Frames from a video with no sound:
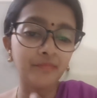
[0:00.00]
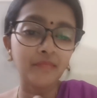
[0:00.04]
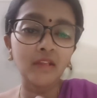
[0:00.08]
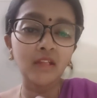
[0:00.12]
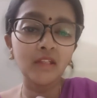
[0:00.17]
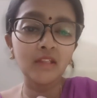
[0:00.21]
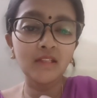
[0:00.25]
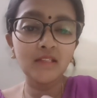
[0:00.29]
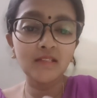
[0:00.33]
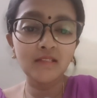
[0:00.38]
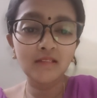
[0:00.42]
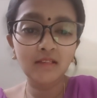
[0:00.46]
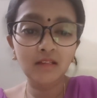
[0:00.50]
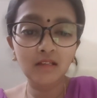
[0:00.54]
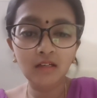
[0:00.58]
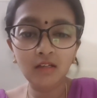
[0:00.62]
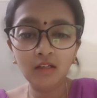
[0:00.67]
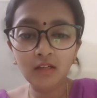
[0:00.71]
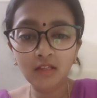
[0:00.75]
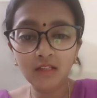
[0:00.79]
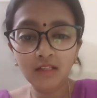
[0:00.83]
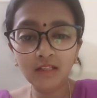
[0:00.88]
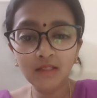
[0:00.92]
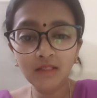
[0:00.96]
these all
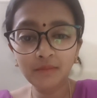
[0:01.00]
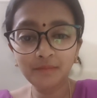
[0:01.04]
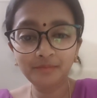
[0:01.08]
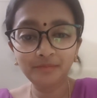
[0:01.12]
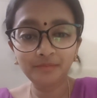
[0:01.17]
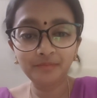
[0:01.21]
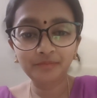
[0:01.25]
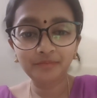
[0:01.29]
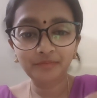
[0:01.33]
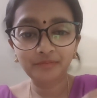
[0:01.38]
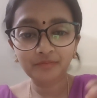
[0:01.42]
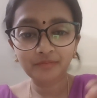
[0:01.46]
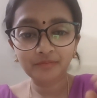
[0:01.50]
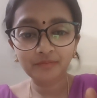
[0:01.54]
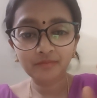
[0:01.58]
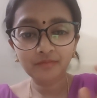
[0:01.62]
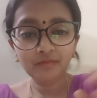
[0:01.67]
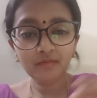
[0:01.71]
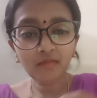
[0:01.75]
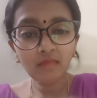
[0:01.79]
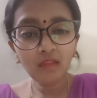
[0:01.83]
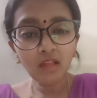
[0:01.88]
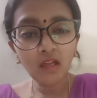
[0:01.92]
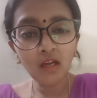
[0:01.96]
are the
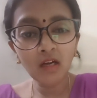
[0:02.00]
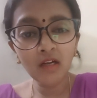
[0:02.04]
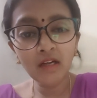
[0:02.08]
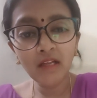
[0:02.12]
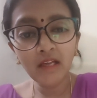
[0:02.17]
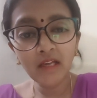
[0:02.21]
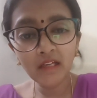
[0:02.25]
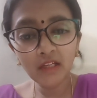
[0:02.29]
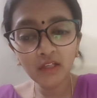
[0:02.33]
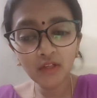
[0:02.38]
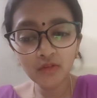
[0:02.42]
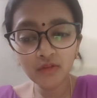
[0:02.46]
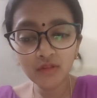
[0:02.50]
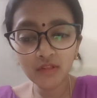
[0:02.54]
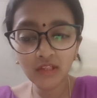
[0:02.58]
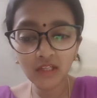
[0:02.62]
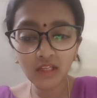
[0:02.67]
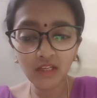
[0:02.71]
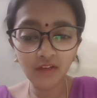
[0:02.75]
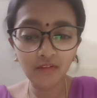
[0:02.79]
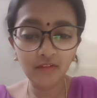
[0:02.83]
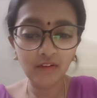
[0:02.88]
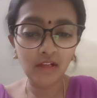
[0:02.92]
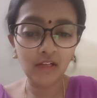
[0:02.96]
diagnostic
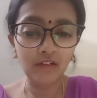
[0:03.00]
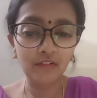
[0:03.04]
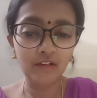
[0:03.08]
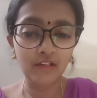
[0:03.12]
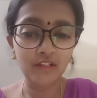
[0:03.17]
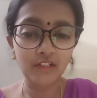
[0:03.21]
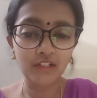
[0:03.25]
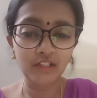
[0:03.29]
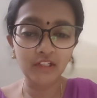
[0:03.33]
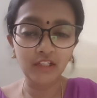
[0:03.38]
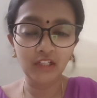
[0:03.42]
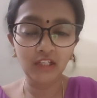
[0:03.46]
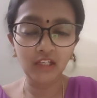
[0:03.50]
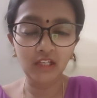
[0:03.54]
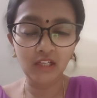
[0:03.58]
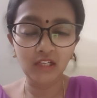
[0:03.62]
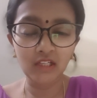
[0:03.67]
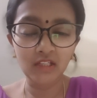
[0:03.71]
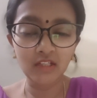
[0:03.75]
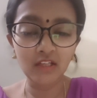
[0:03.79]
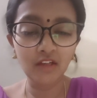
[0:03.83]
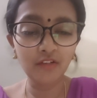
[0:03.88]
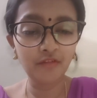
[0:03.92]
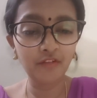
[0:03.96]
evaluation in
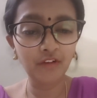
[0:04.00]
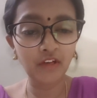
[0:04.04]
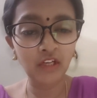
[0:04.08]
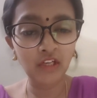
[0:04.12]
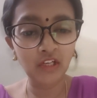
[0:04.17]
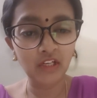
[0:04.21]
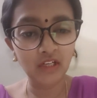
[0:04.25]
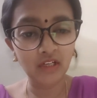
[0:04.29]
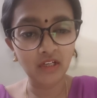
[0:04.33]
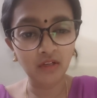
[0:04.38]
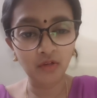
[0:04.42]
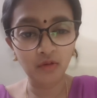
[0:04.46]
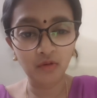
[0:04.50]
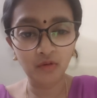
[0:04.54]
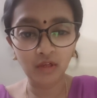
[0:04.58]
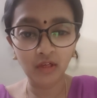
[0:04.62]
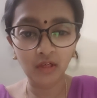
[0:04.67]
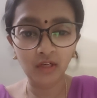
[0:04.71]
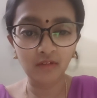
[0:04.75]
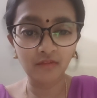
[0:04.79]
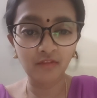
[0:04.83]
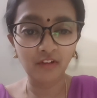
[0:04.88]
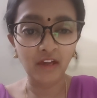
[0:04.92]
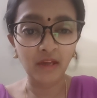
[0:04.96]
case of
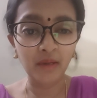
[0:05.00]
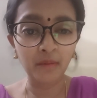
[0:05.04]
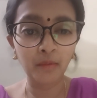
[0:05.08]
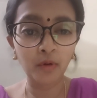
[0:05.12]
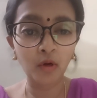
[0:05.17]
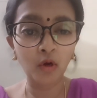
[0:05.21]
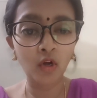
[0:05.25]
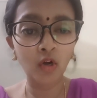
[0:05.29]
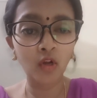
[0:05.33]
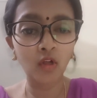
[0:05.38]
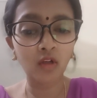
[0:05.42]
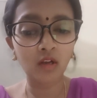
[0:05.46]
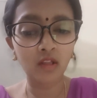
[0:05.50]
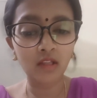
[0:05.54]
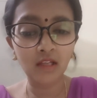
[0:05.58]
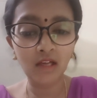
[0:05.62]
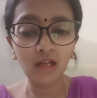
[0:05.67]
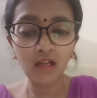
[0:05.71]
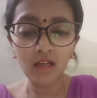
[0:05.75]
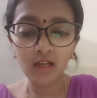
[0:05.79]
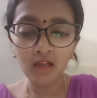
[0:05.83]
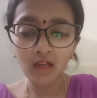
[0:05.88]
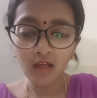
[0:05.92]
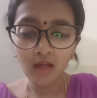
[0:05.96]
intrauterine fibroid or the
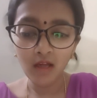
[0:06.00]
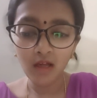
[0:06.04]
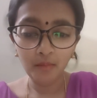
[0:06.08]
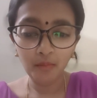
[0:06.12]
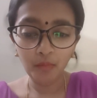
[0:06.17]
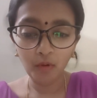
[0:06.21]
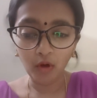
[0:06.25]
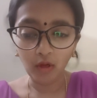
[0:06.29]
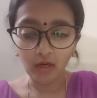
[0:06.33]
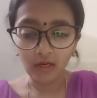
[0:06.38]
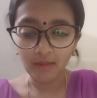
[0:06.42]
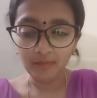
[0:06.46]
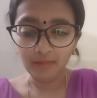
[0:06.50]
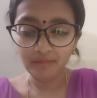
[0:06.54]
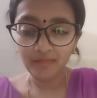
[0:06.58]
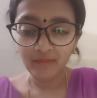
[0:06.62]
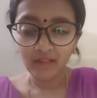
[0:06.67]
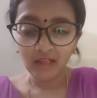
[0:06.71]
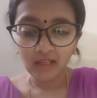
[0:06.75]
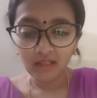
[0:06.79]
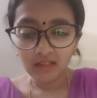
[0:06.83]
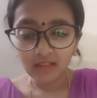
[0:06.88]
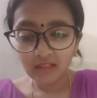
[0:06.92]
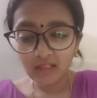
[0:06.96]
polyp.
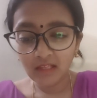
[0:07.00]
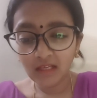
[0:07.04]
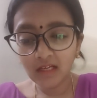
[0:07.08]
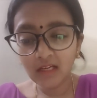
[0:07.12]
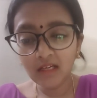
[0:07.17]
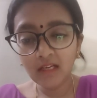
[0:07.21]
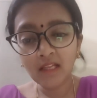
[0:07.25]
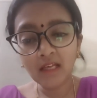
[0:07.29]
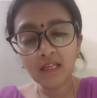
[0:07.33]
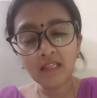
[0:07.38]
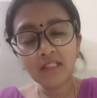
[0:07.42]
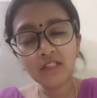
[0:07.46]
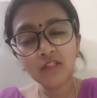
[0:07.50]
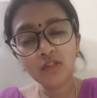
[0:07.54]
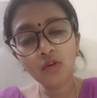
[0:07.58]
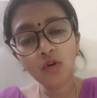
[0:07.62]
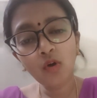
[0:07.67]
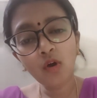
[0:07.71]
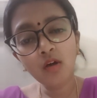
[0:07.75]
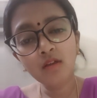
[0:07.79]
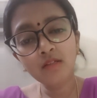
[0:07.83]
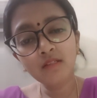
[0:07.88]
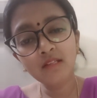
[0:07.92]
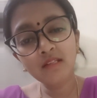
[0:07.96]
Then next
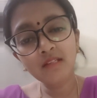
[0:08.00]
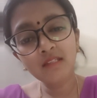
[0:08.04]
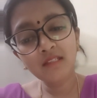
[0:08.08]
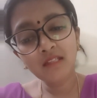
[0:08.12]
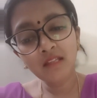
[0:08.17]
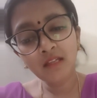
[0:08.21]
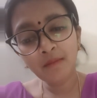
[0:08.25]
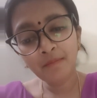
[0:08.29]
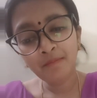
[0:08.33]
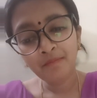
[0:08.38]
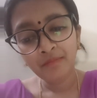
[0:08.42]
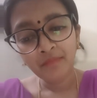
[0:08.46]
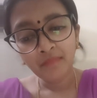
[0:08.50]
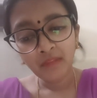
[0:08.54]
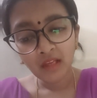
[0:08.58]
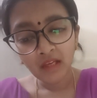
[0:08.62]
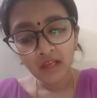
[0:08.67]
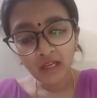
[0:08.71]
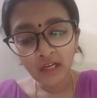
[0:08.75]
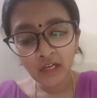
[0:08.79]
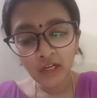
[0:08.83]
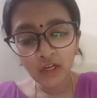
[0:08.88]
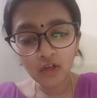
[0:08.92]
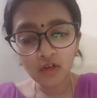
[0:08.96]
cause is the
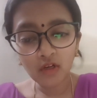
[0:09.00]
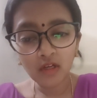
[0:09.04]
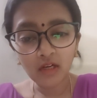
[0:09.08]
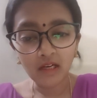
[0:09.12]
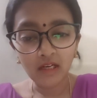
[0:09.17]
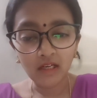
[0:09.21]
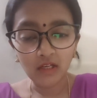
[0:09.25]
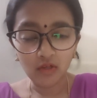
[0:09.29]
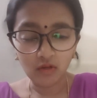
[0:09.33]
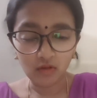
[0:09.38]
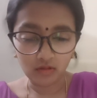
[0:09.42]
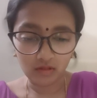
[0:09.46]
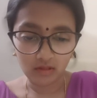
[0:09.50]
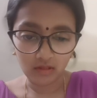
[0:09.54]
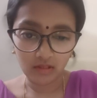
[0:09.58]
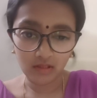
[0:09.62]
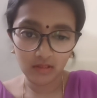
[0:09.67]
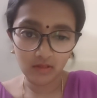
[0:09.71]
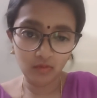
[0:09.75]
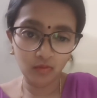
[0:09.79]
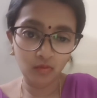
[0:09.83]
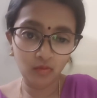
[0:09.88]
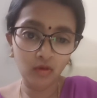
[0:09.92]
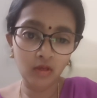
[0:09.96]
endocrine
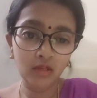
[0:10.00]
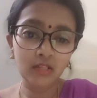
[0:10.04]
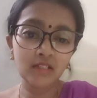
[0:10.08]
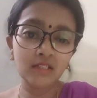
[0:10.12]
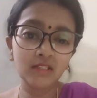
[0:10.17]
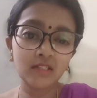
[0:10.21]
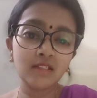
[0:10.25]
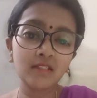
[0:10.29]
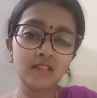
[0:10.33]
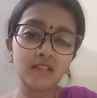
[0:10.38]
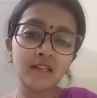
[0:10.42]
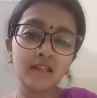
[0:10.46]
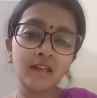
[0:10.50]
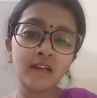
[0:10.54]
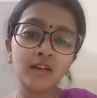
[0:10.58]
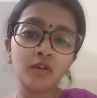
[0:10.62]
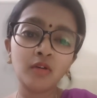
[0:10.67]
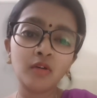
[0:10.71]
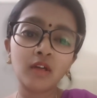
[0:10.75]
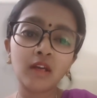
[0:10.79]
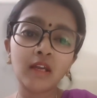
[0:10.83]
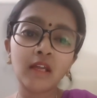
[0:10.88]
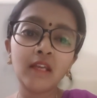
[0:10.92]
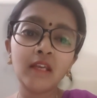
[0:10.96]
causes. What is this
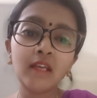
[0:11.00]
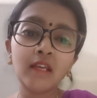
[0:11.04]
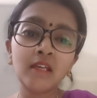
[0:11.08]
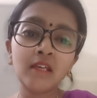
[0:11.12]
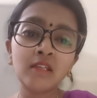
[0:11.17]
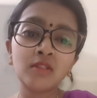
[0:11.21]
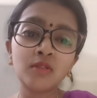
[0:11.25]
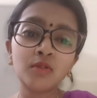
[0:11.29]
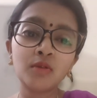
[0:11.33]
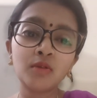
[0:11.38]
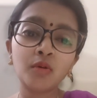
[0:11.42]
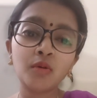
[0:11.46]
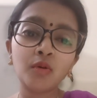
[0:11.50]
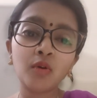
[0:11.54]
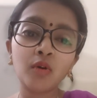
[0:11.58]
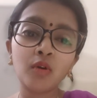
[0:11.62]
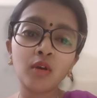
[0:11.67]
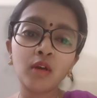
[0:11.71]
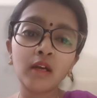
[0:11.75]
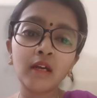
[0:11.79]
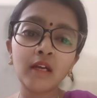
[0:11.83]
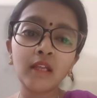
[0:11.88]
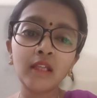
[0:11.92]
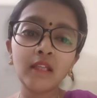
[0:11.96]
endocrine? As you know
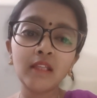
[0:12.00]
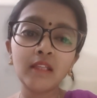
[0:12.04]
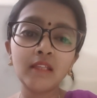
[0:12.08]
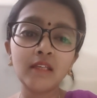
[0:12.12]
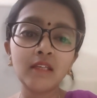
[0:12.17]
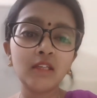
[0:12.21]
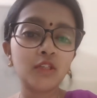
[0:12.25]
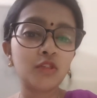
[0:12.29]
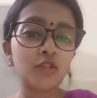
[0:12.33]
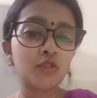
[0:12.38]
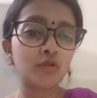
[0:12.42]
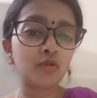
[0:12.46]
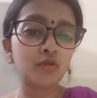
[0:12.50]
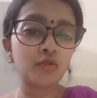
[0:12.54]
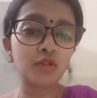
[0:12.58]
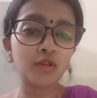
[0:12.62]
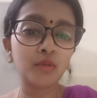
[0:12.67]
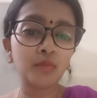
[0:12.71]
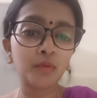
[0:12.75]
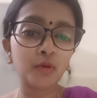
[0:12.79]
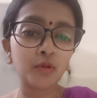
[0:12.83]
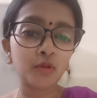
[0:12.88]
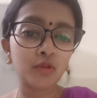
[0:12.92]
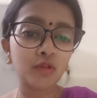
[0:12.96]
already, the estrogen,
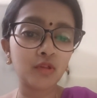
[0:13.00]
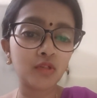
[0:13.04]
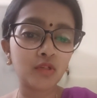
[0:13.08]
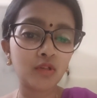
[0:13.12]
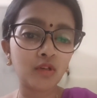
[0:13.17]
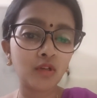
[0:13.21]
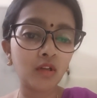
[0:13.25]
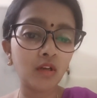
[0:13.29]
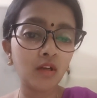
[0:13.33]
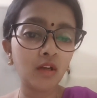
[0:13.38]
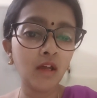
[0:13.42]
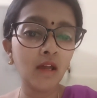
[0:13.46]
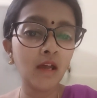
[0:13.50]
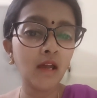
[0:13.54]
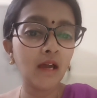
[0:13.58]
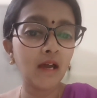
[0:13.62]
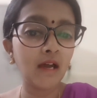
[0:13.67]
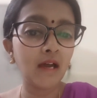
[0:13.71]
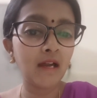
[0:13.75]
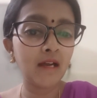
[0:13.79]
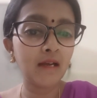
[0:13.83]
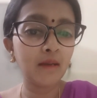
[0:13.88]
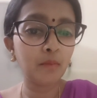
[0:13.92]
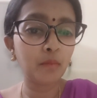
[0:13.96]
progesterone
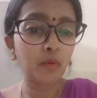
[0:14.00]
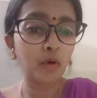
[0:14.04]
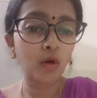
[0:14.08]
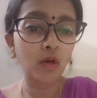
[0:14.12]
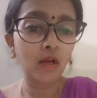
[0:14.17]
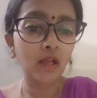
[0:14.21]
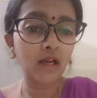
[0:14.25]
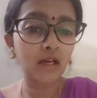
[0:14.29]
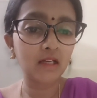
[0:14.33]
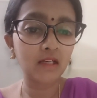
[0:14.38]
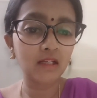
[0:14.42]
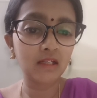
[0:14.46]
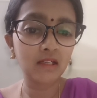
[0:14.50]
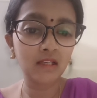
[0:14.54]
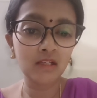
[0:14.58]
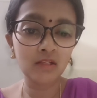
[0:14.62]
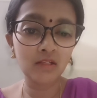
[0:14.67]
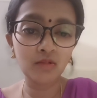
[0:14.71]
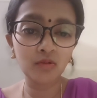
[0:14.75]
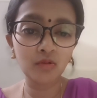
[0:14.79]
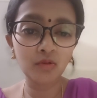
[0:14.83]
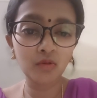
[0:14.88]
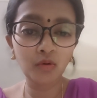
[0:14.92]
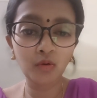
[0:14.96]
and prolactin. As
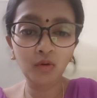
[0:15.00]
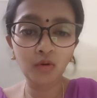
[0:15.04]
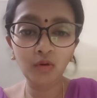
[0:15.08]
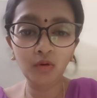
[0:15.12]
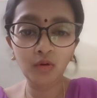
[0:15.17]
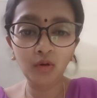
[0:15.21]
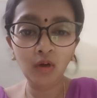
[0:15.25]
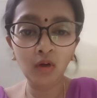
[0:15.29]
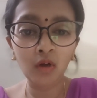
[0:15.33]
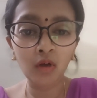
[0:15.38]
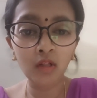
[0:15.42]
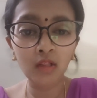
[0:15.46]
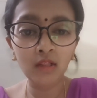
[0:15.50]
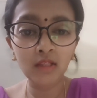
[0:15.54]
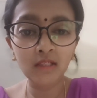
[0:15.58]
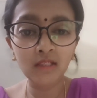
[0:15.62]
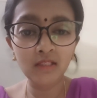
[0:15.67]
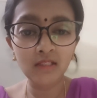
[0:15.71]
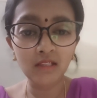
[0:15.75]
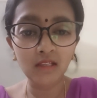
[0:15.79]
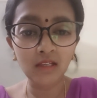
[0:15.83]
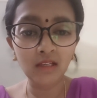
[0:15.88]
you know, all these